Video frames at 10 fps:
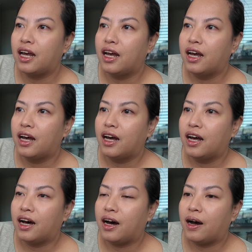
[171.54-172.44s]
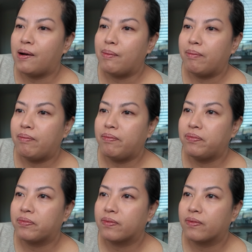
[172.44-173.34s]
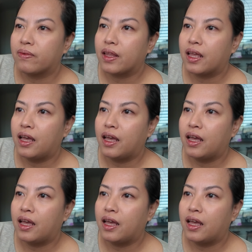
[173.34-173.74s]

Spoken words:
(silence)